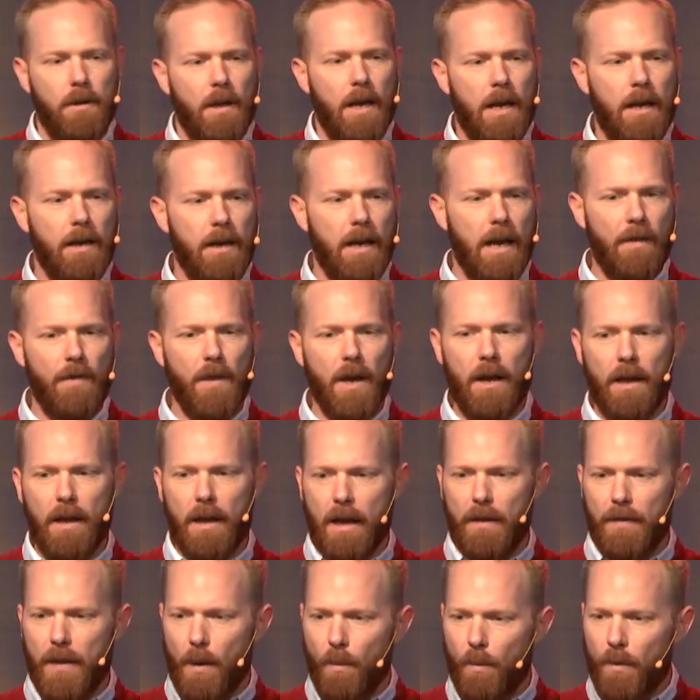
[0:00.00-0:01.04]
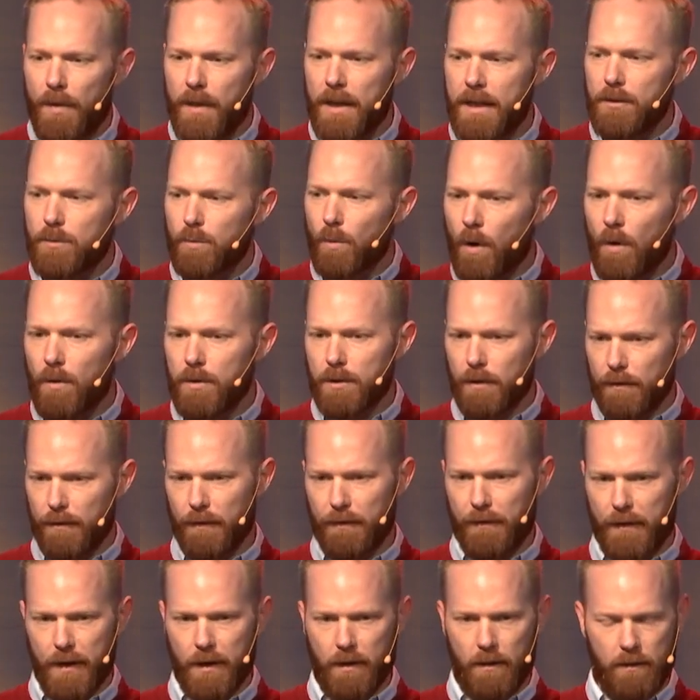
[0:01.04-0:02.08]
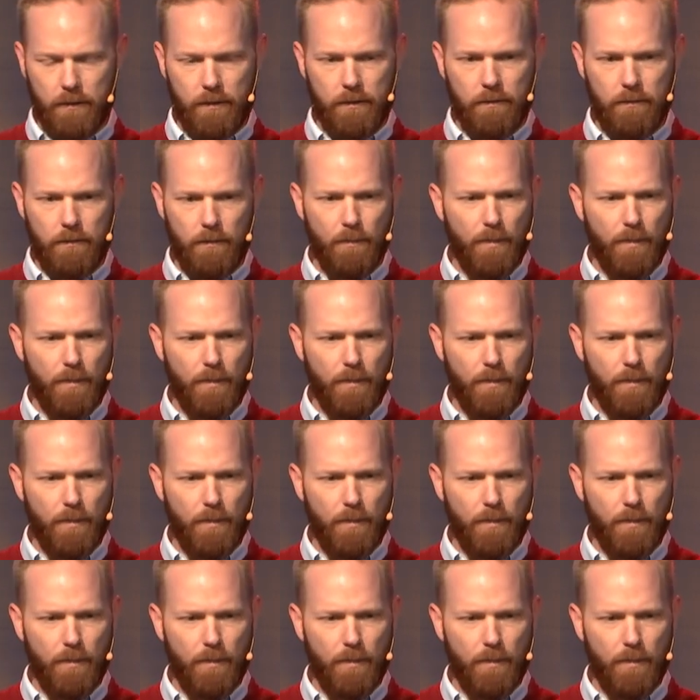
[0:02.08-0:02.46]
And that when these roles are fulfilled,